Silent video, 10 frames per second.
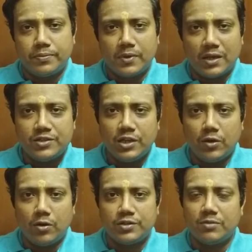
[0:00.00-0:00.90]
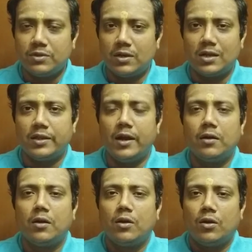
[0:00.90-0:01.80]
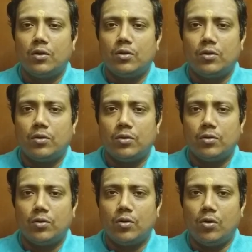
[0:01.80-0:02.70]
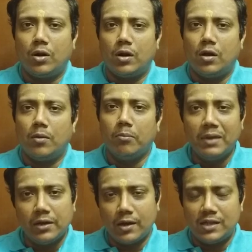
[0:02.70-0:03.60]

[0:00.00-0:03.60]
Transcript: kanji or something like that, or milk.